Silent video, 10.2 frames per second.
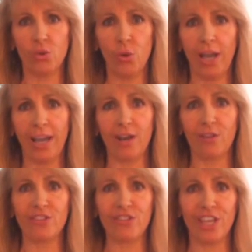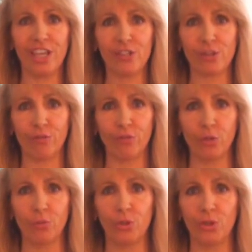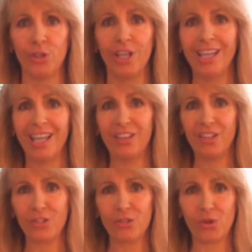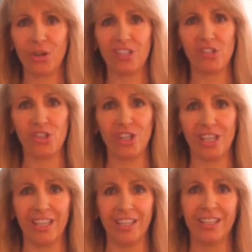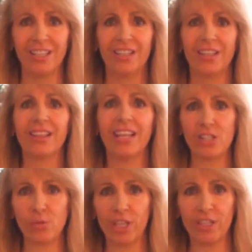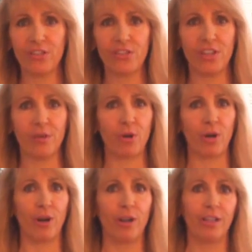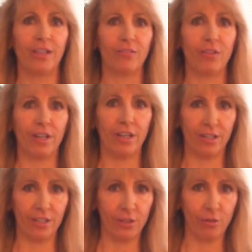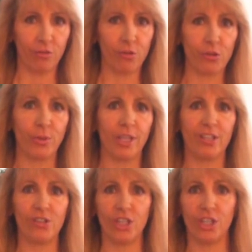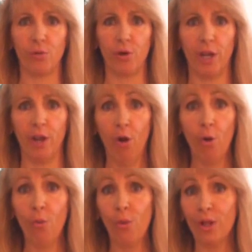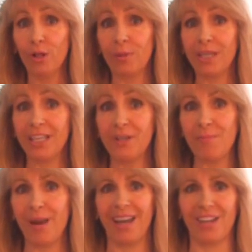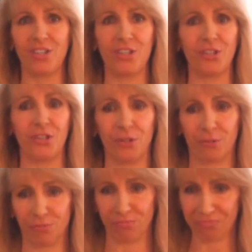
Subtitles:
to how this Cancer full moon and the astrology last week in December, first week in January will be impacting you.